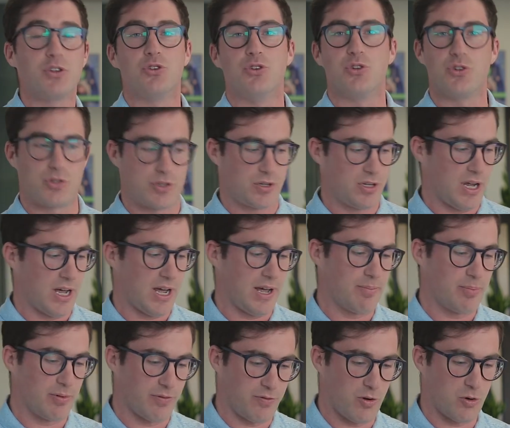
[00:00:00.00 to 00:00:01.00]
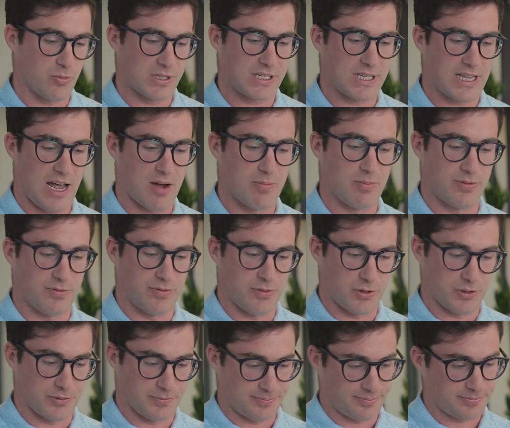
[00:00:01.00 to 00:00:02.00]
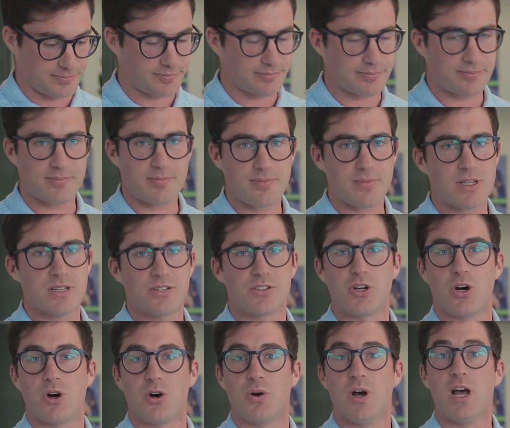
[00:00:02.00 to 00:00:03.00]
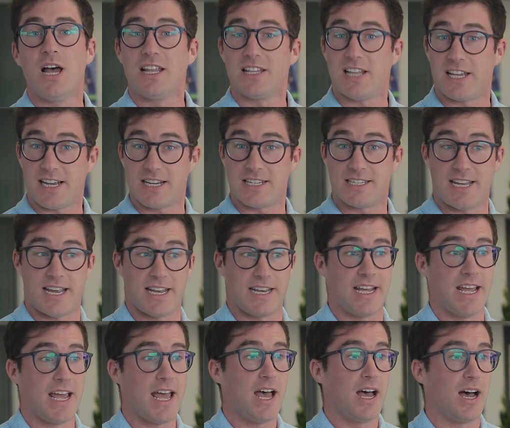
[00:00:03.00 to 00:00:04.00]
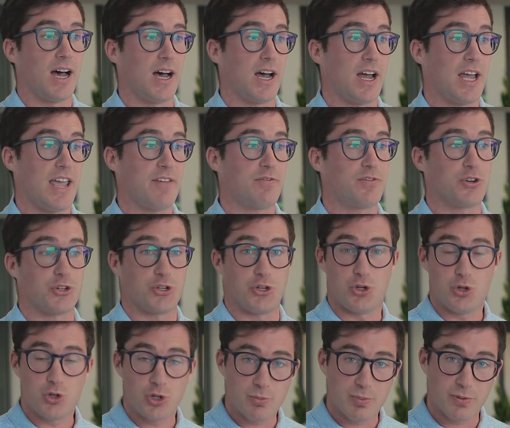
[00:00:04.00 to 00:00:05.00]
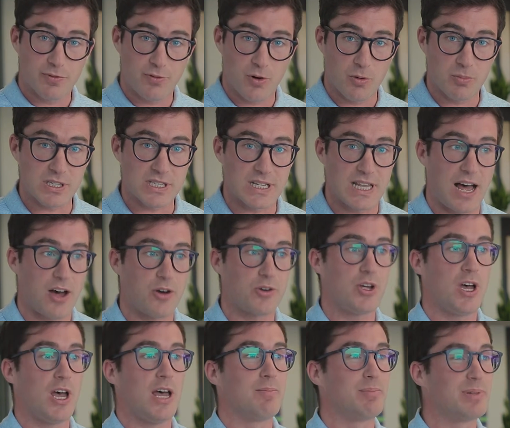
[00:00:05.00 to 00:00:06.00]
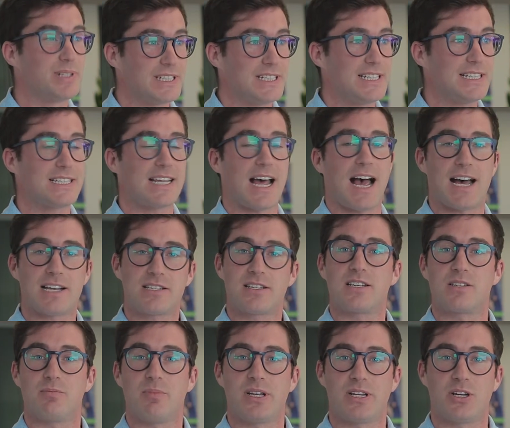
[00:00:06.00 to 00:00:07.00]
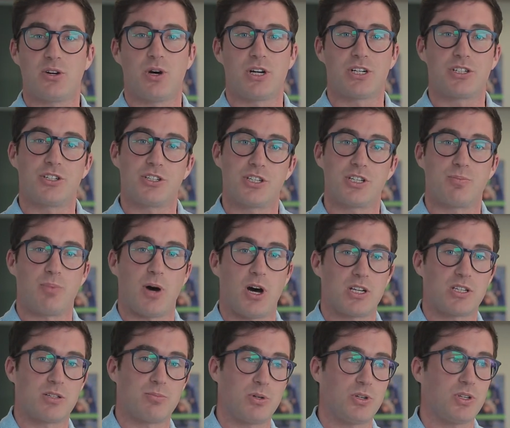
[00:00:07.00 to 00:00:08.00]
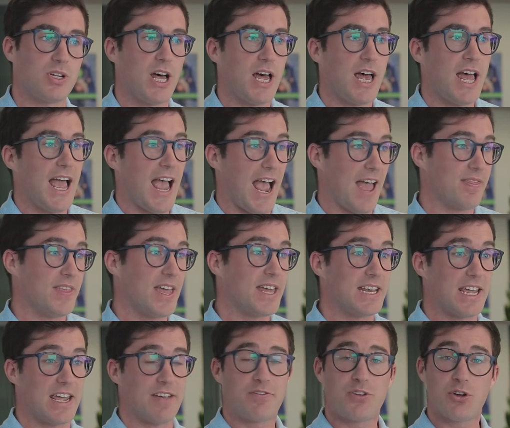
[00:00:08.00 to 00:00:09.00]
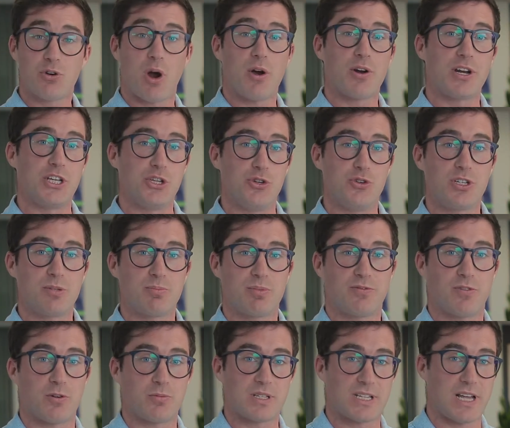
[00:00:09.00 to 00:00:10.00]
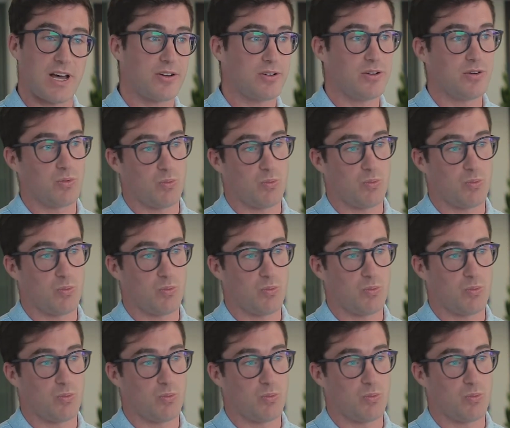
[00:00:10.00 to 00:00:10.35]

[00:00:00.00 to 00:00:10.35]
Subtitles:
you used Performance Cloud before? So like I said, if you're new to Performance Cloud, please ask as many questions as possible. And then if you're already using Performance Cloud,